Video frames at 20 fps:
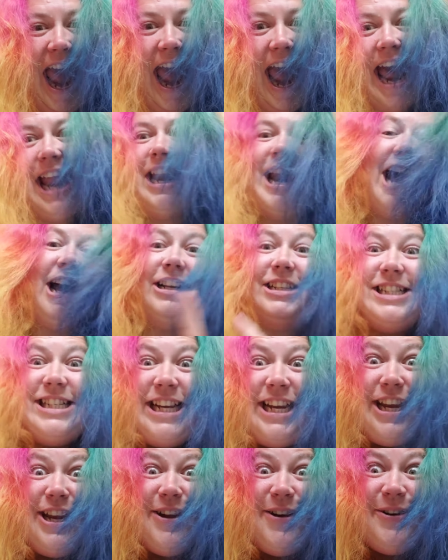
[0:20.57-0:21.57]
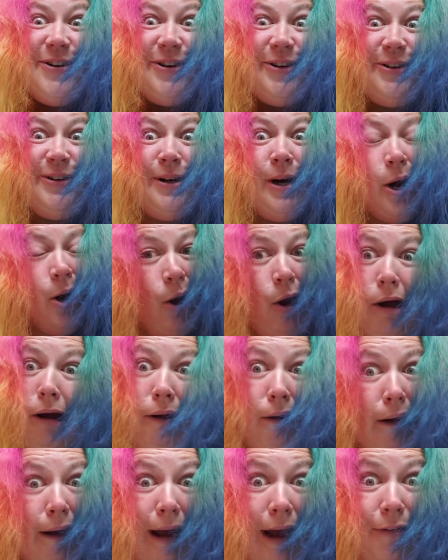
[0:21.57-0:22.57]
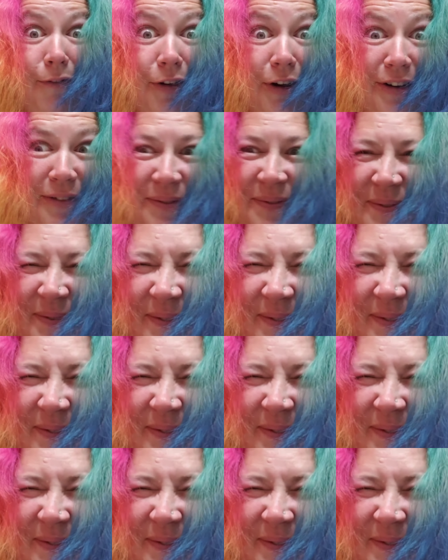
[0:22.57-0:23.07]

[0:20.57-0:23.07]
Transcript: and I'll see you after.